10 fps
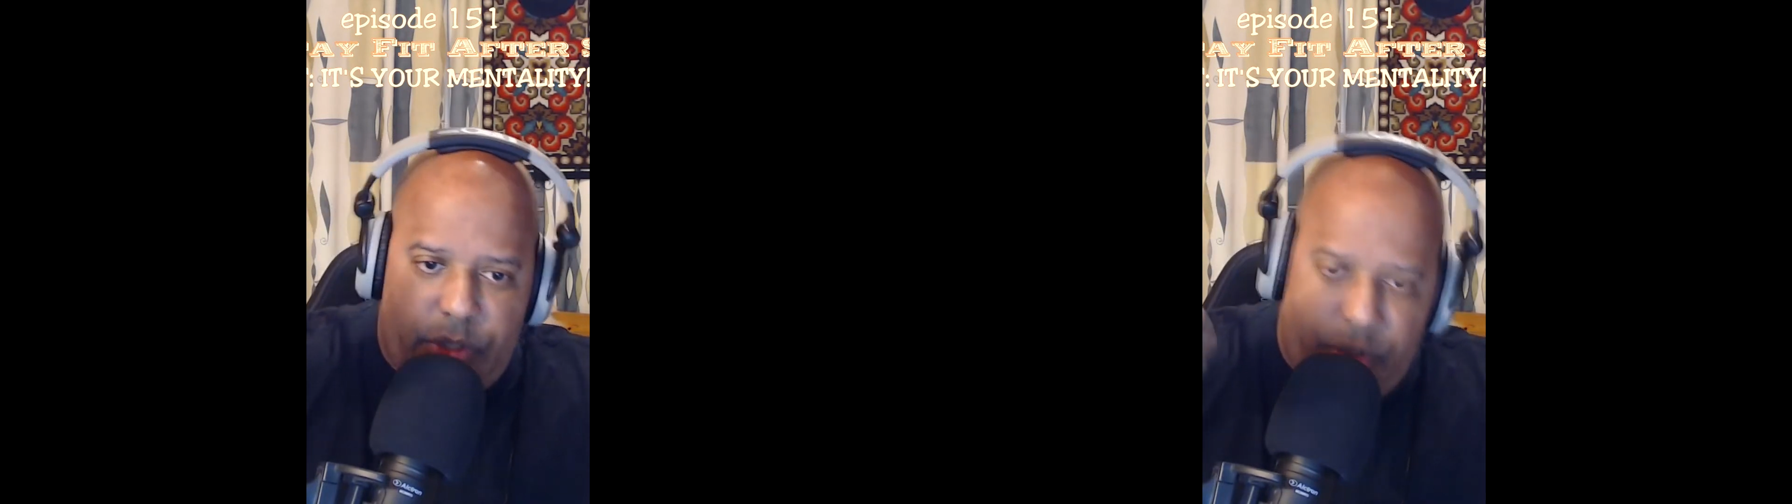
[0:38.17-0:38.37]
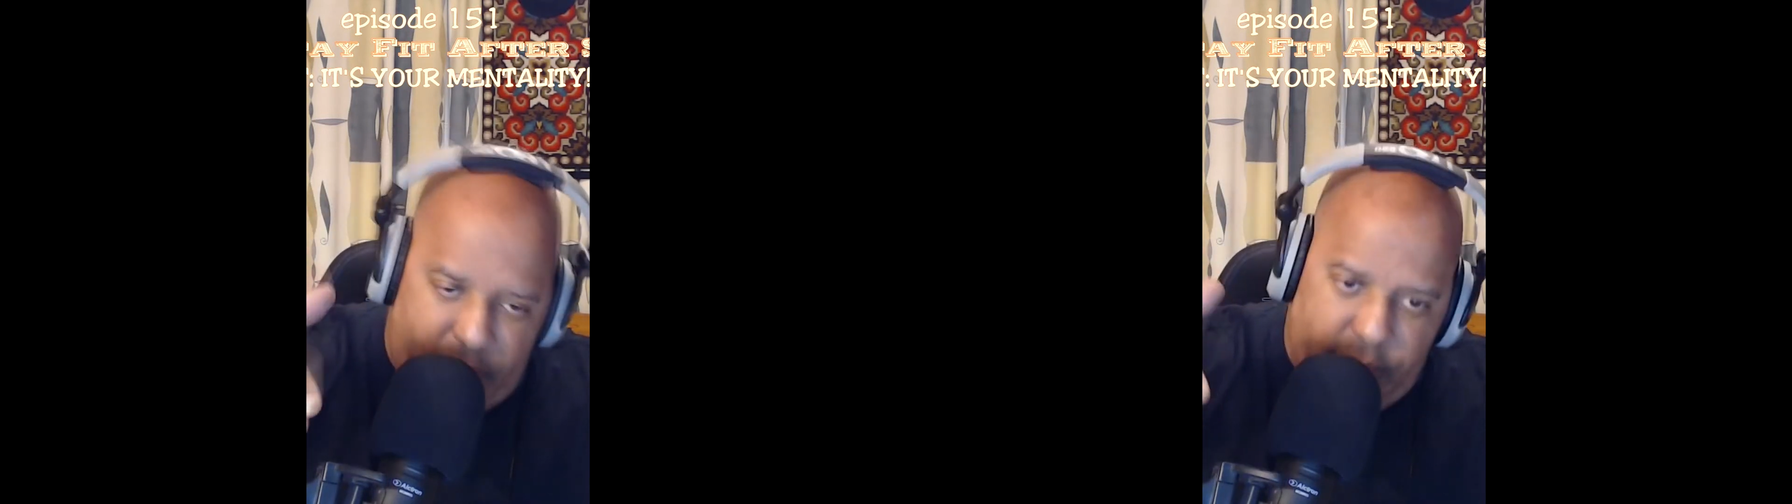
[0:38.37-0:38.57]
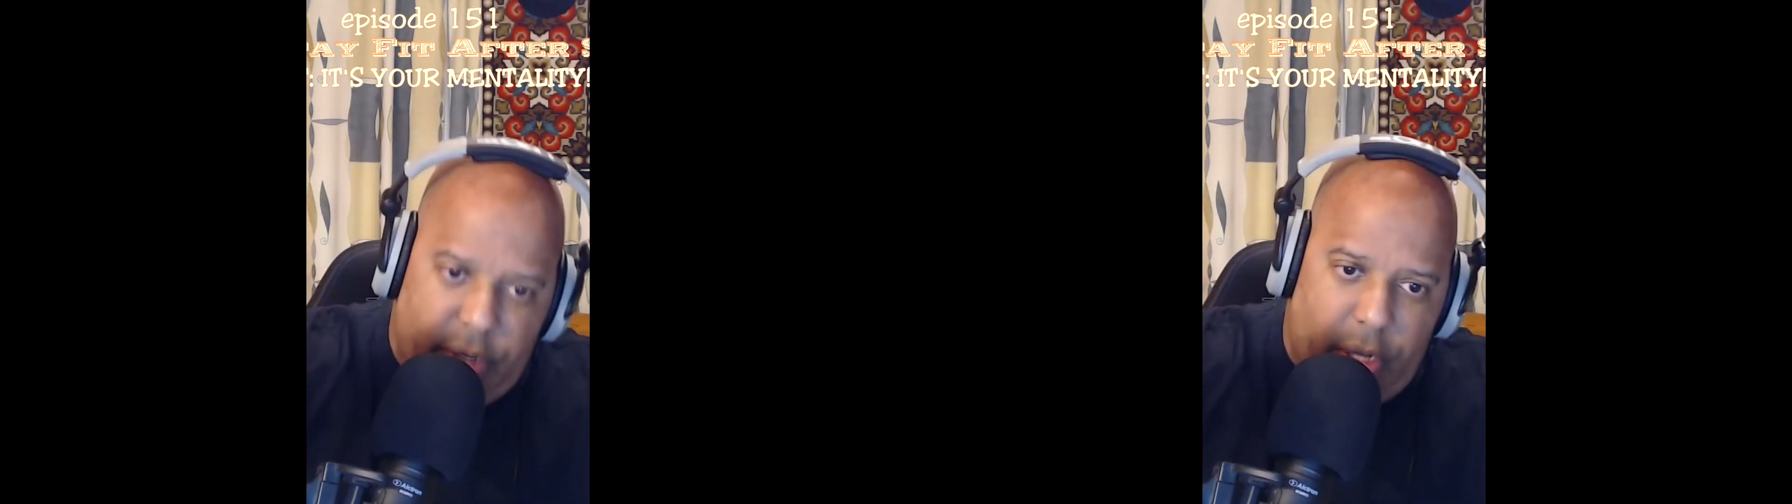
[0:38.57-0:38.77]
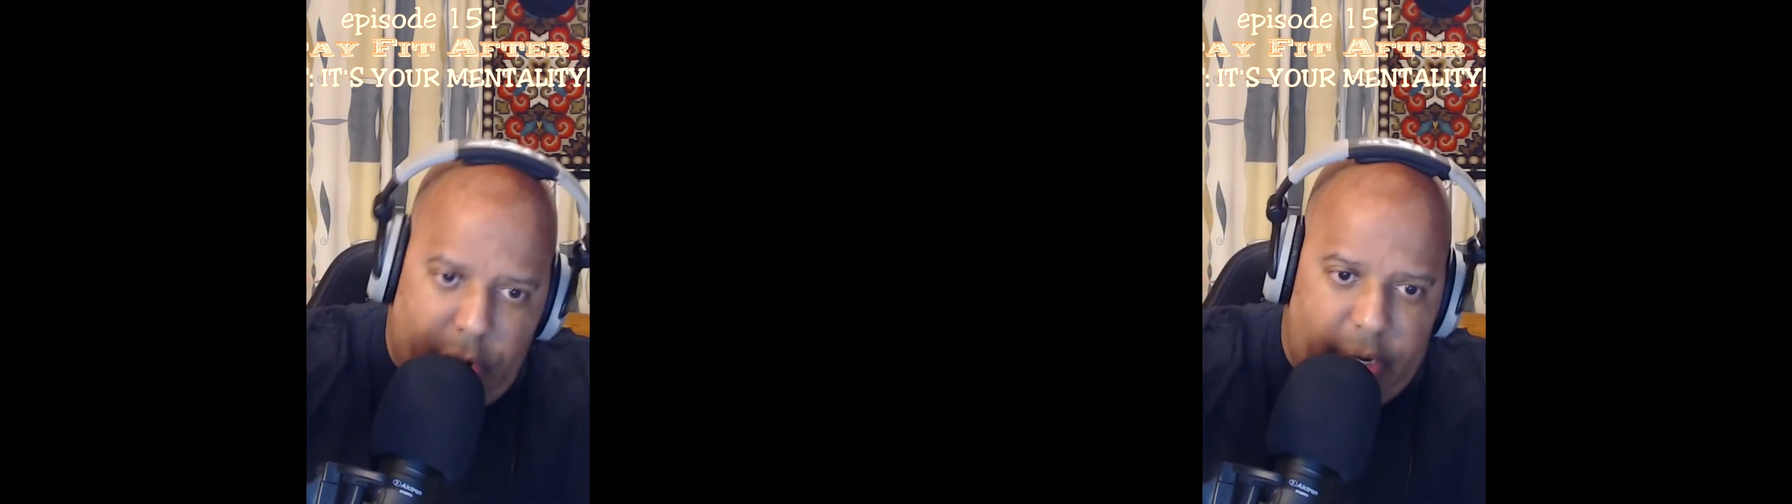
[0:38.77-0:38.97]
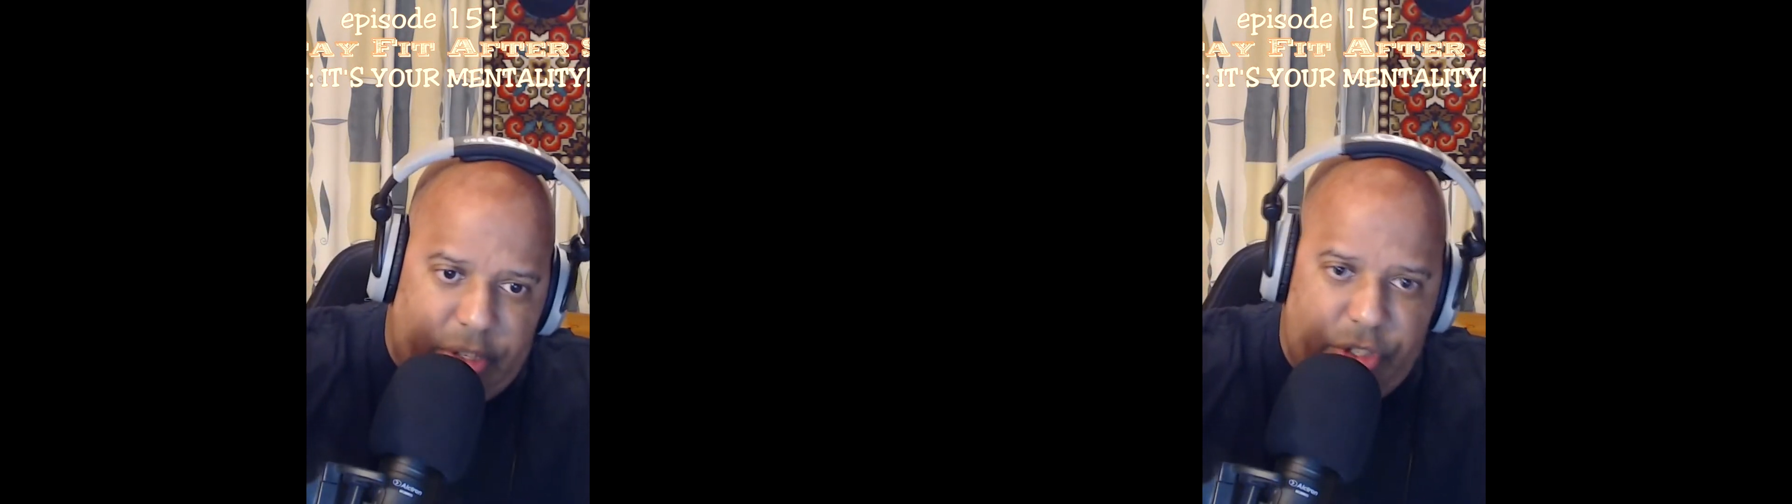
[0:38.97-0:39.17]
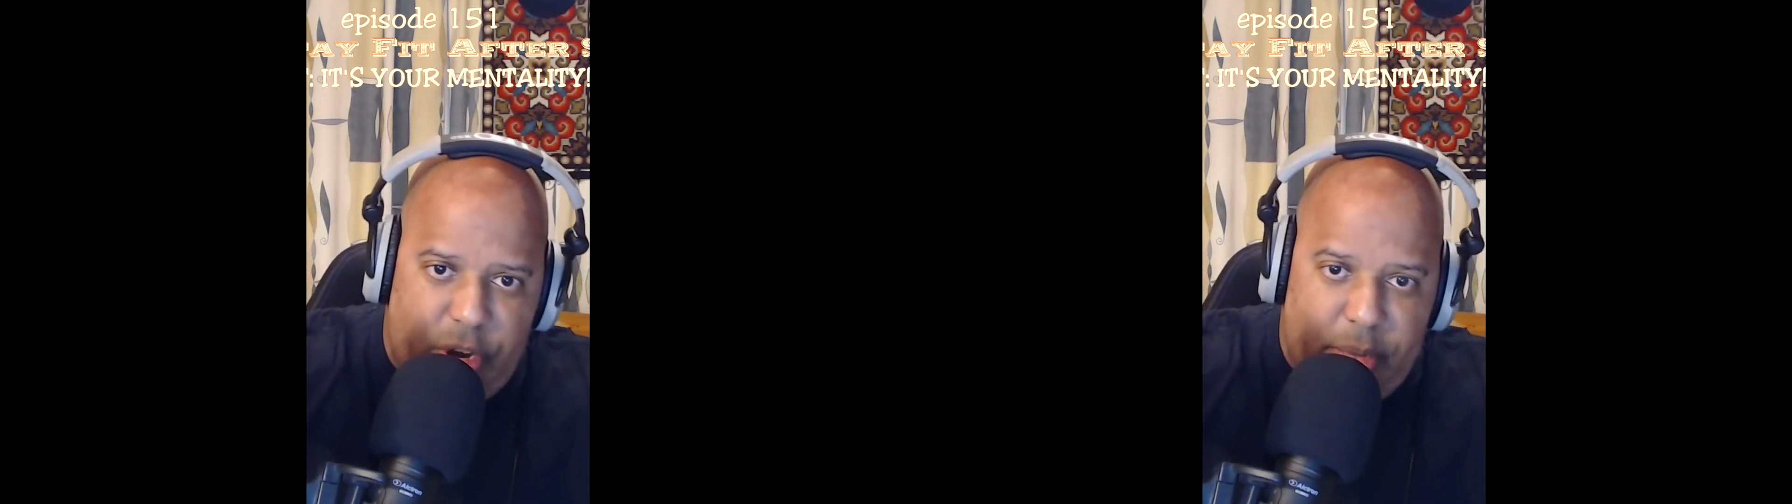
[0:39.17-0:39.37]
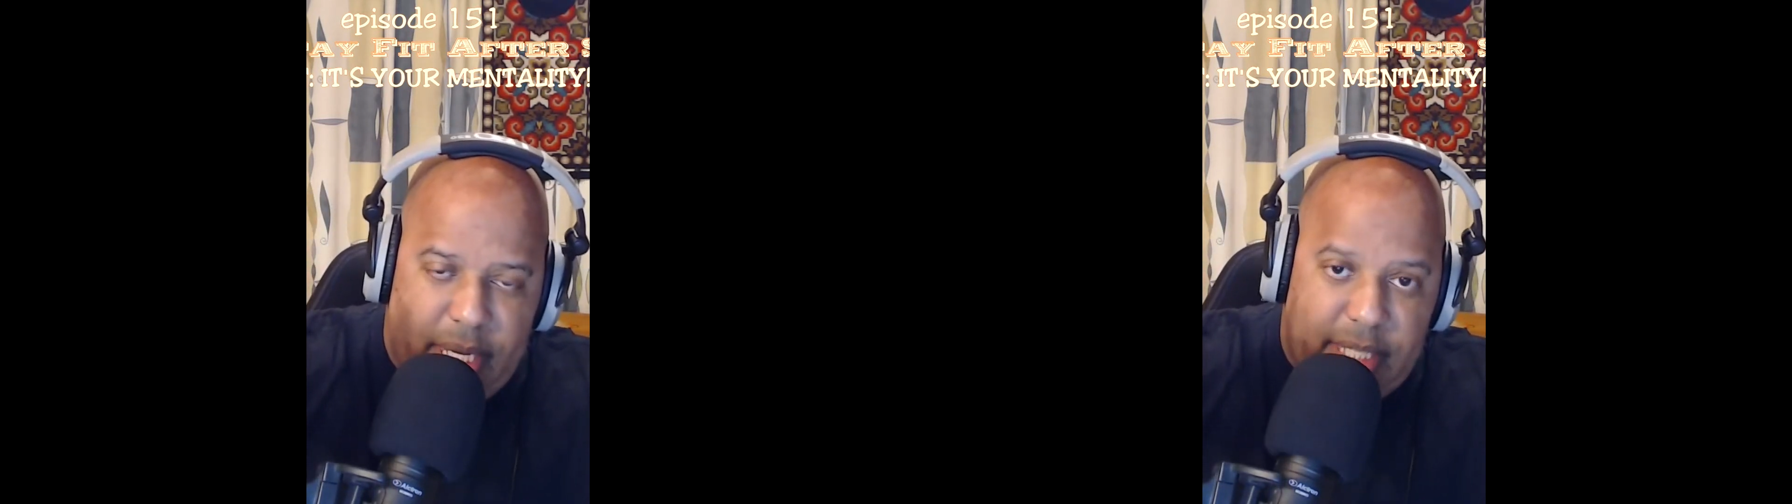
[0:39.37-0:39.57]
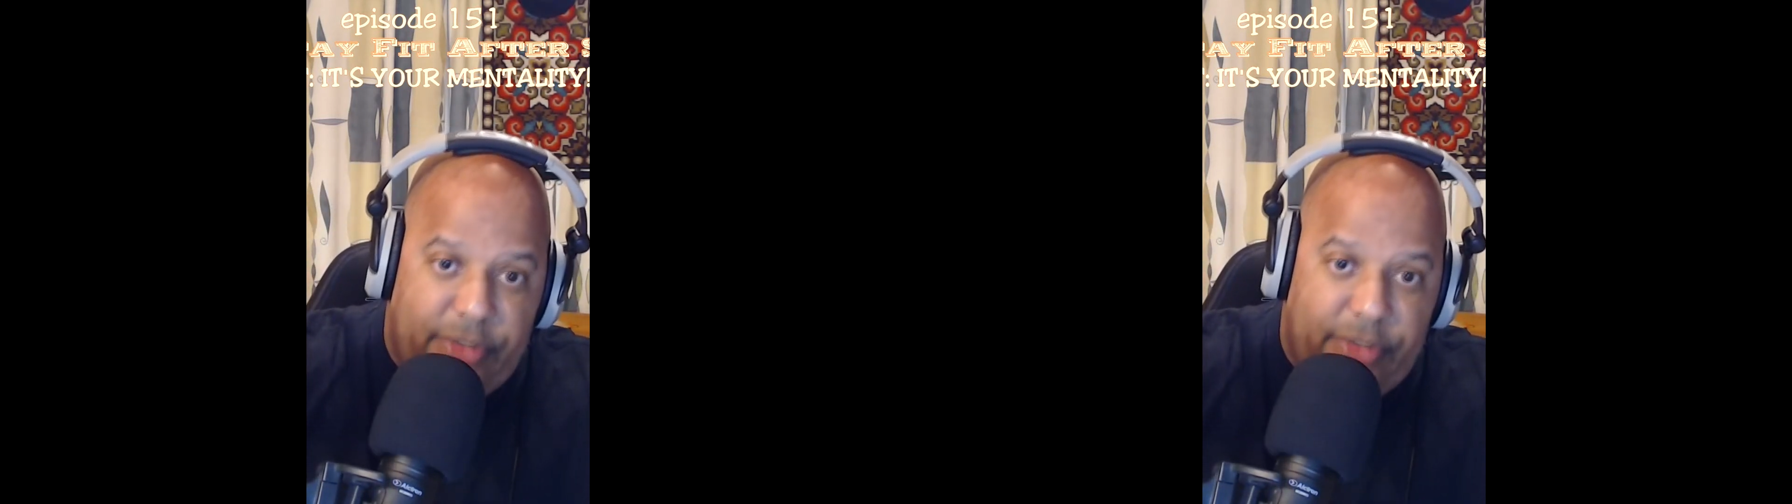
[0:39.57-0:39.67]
train your lower extremities.